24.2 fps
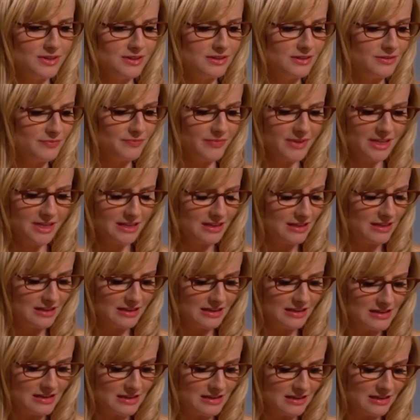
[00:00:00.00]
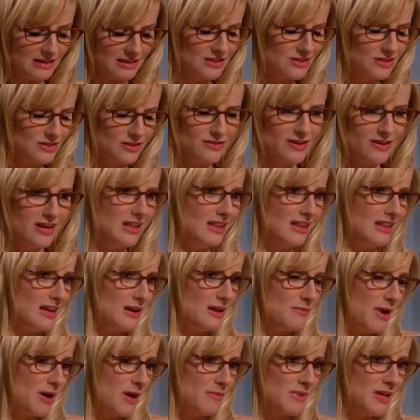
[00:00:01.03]
Oh, is there
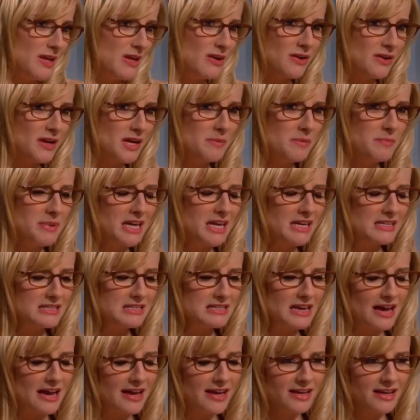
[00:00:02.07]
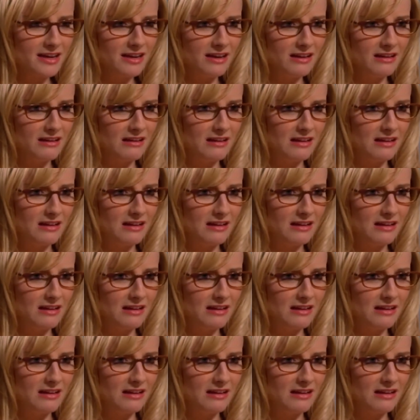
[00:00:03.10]
anything about me you're keeping inside?